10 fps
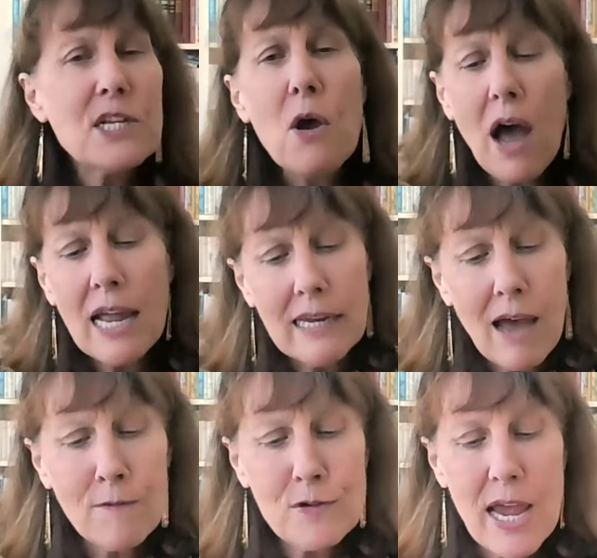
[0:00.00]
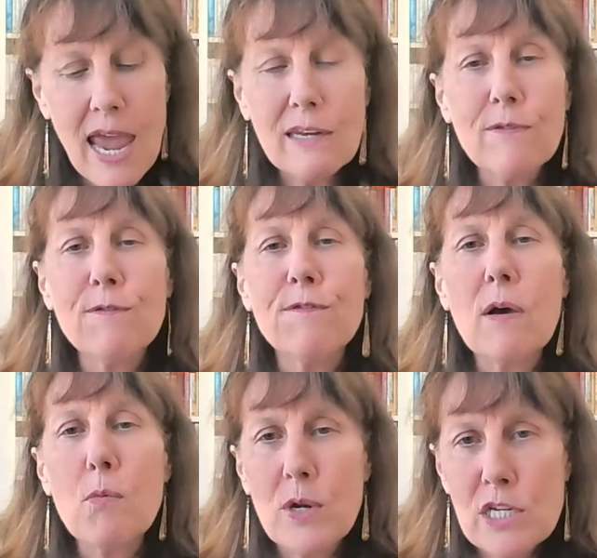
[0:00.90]
So I loved Anne of
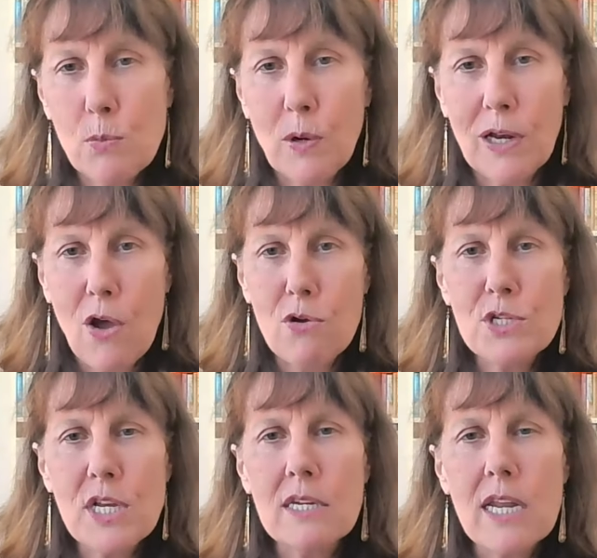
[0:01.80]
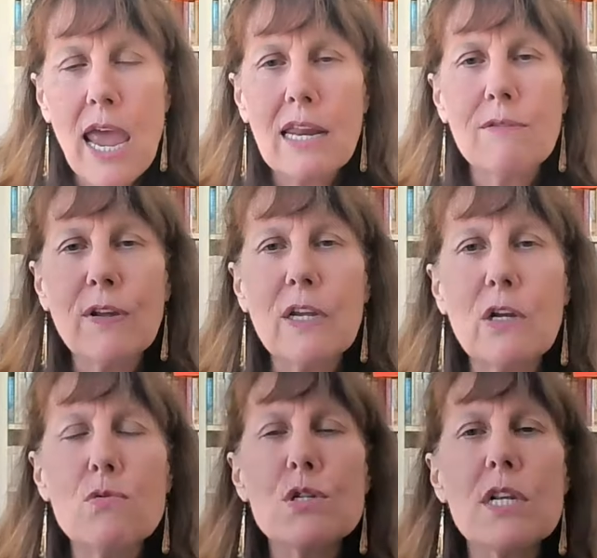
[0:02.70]
uh, Windy Willows and Anne of
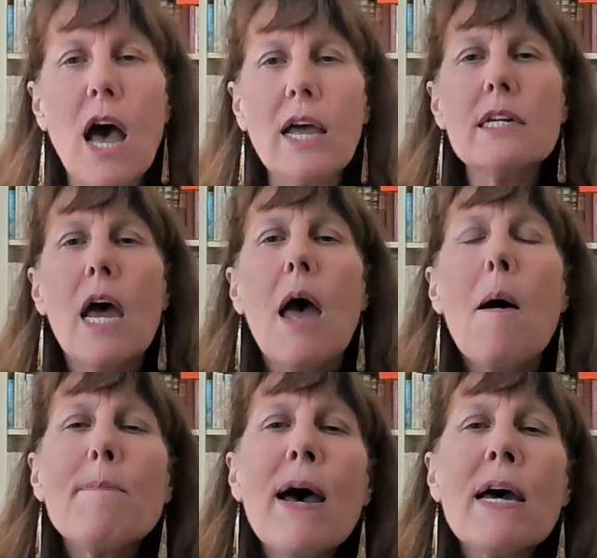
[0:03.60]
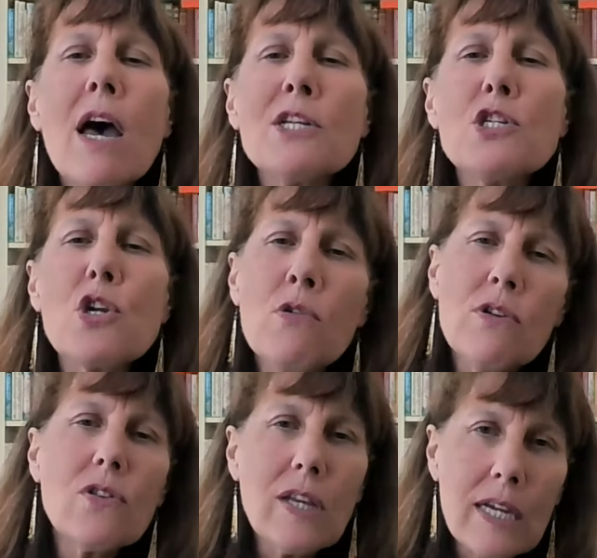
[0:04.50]
Ingleside, but I
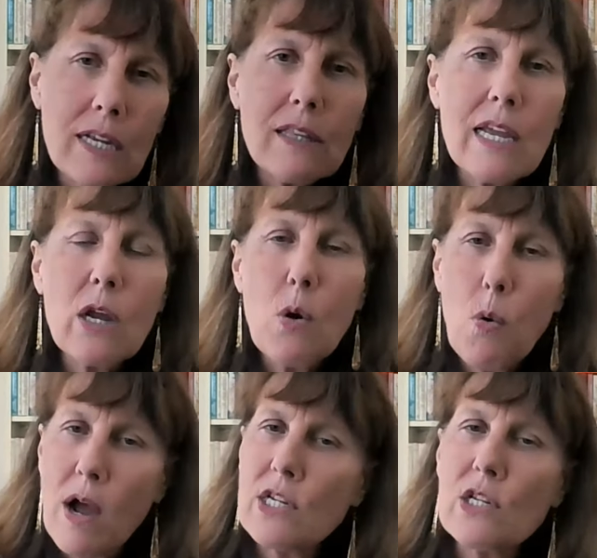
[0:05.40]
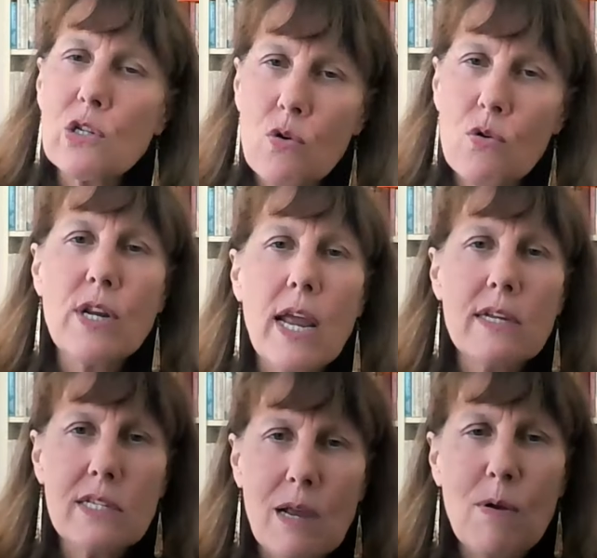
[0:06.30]
don't think they're quite as good
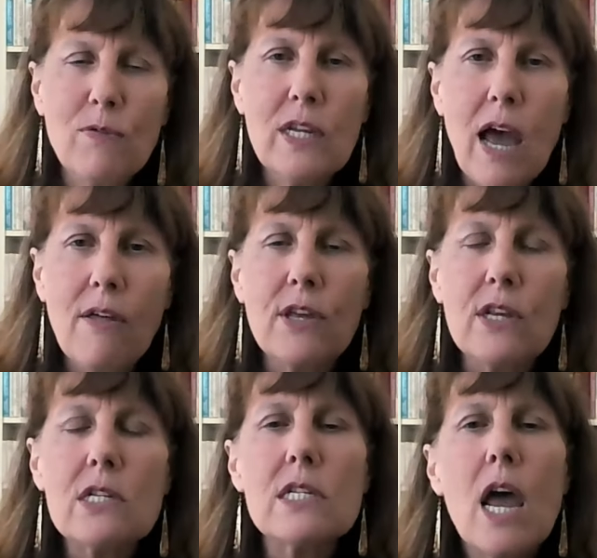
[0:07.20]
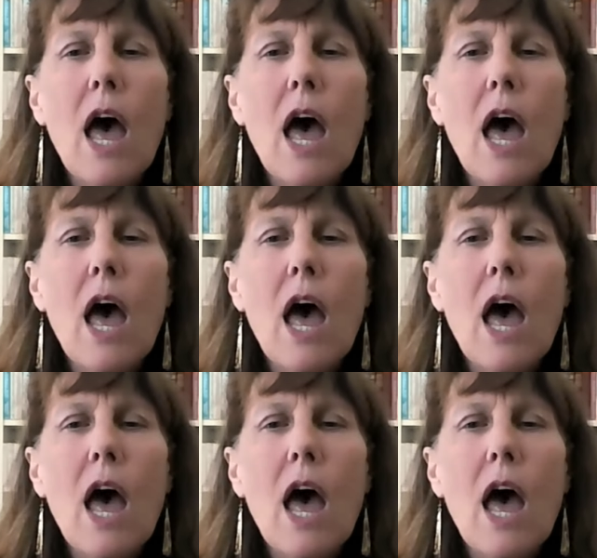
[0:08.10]
as some of the others.